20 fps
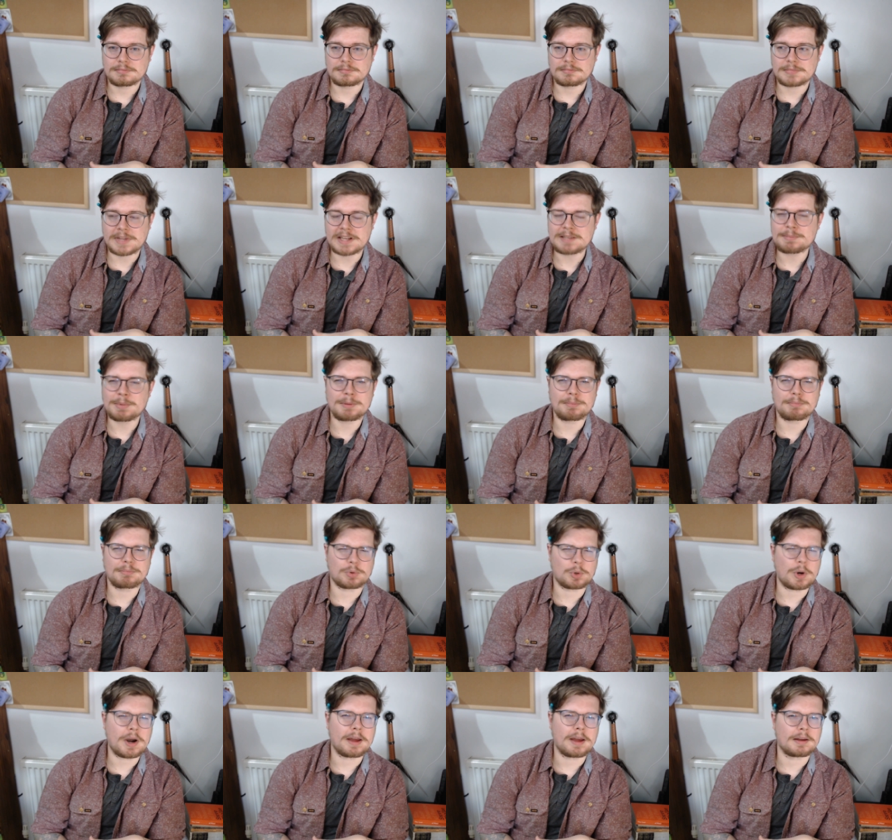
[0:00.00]
That's my
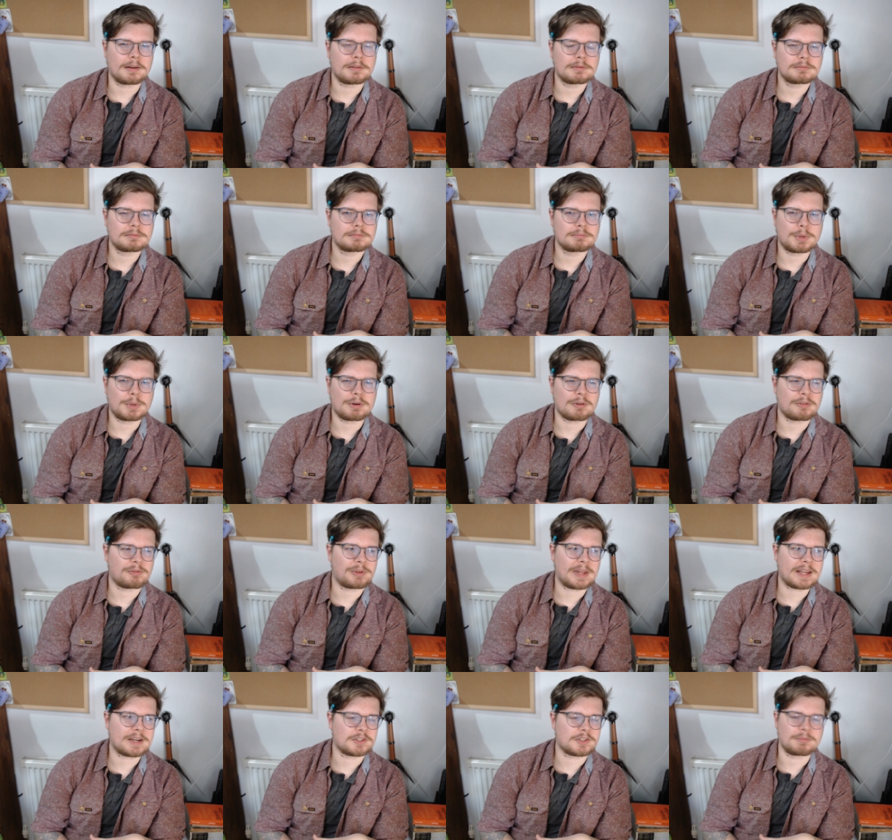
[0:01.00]
prayer, my
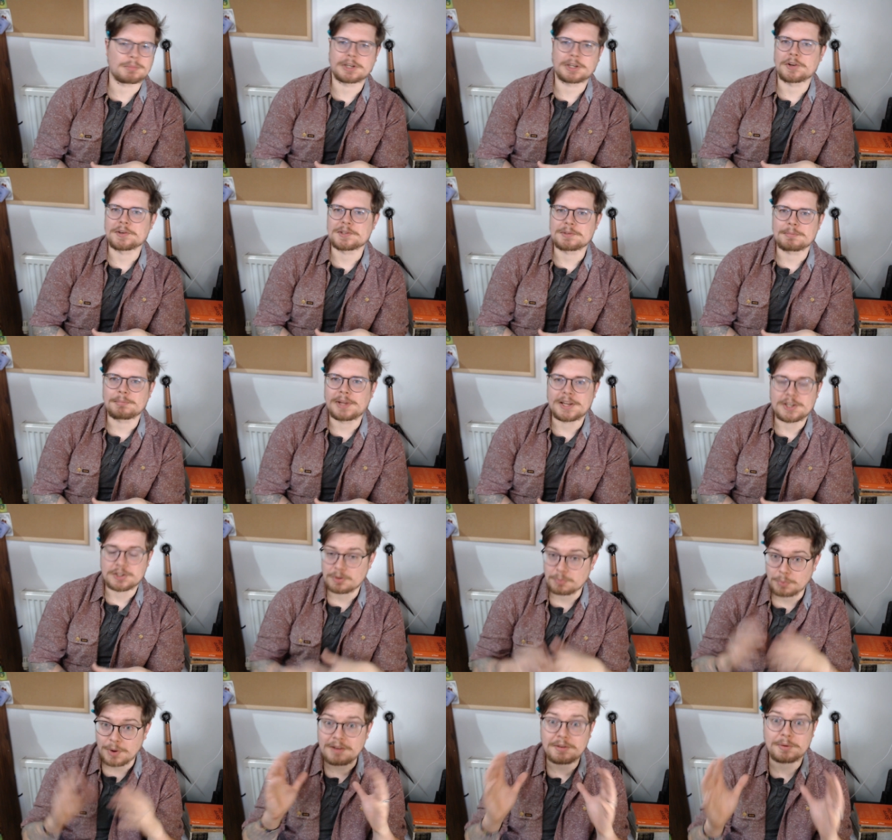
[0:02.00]
reflection, my
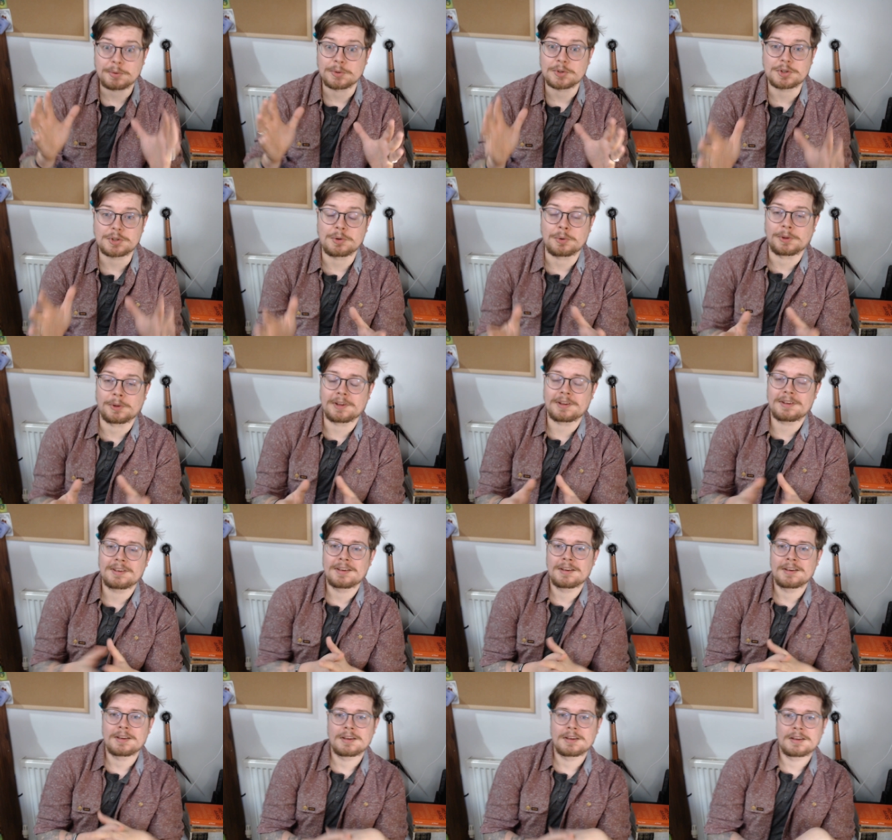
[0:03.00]
contemplation, whatever you want to call it,
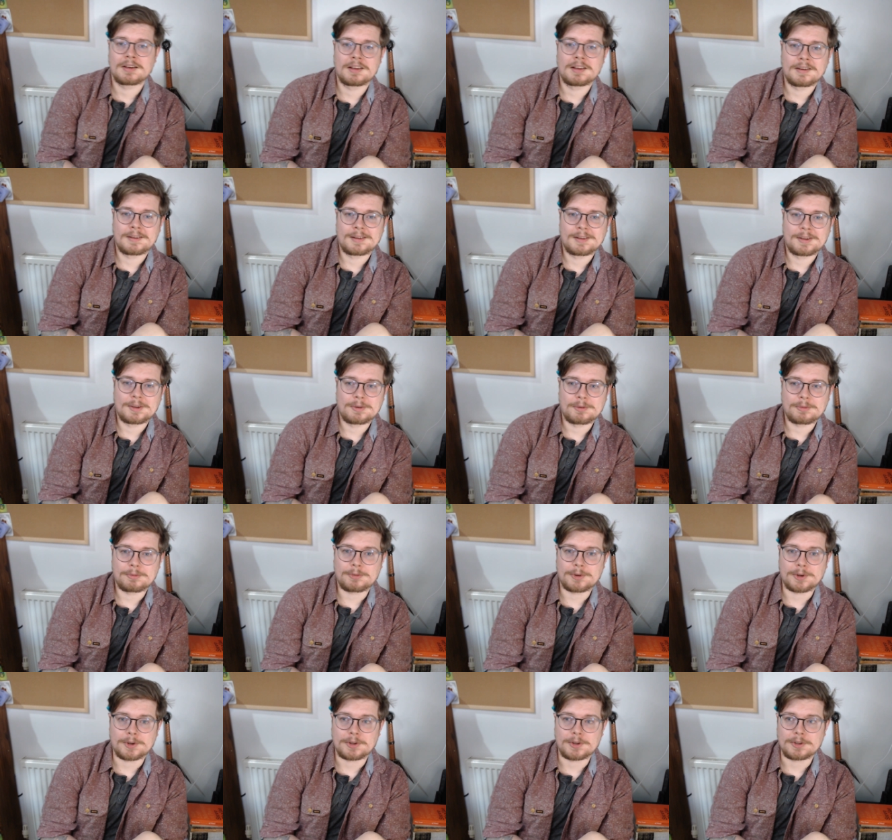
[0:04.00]

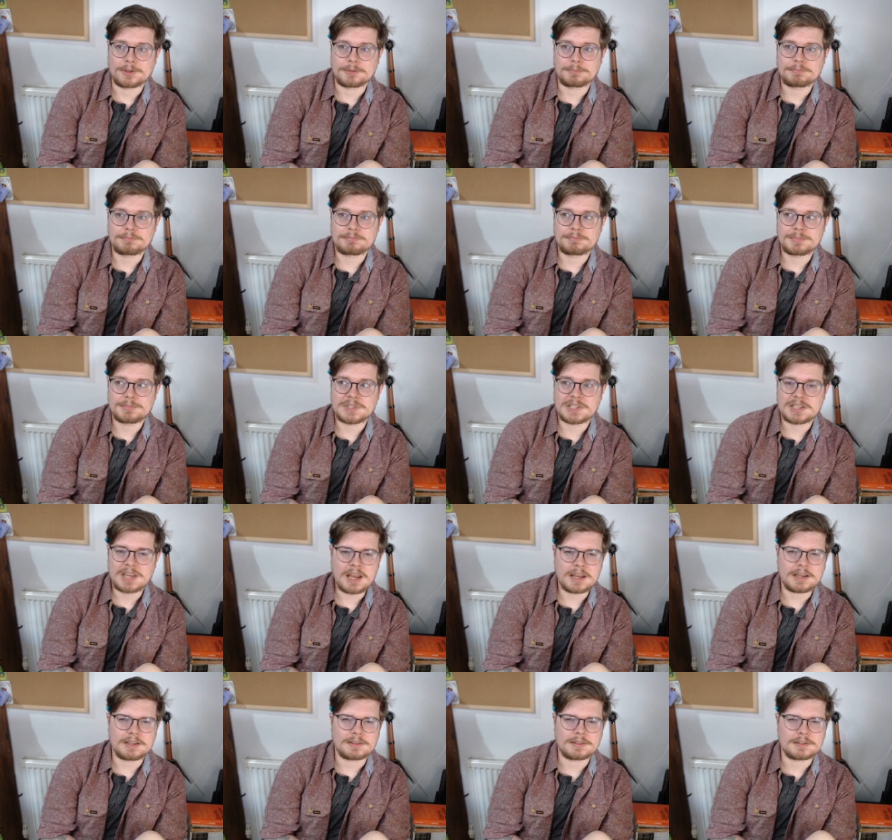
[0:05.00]
for
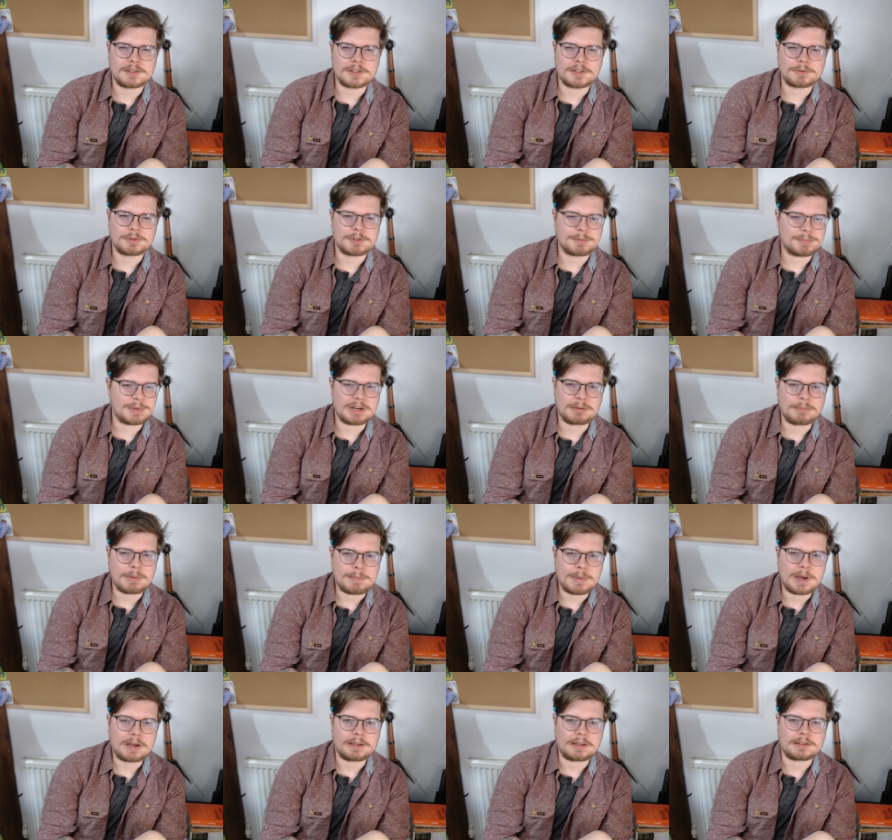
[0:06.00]
today, and this has been on my
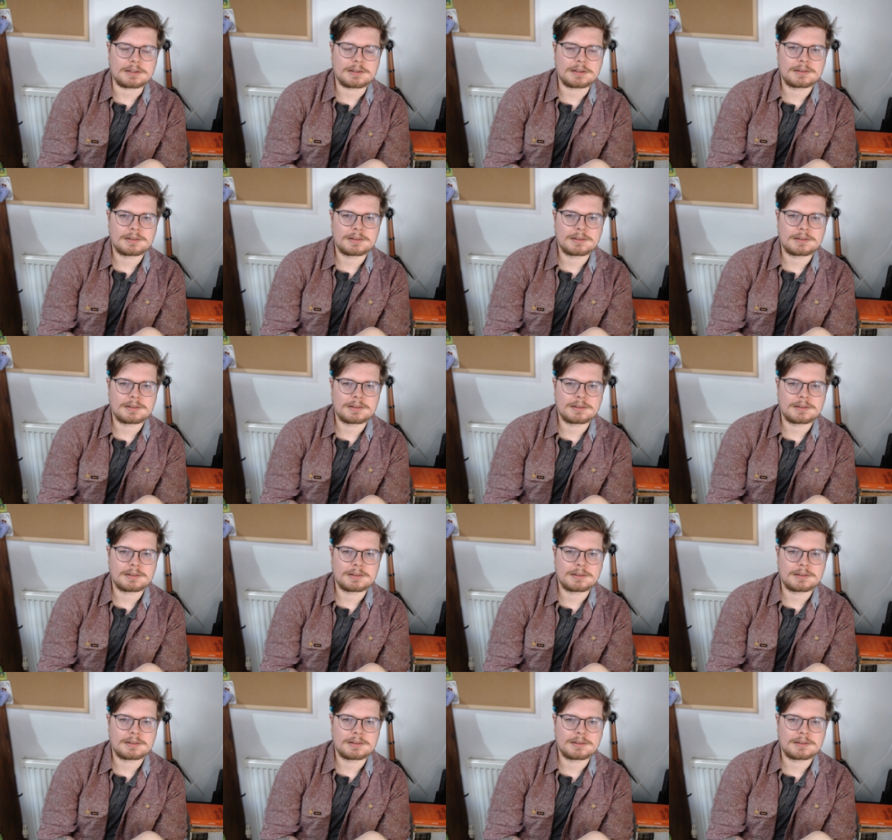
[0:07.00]
mind.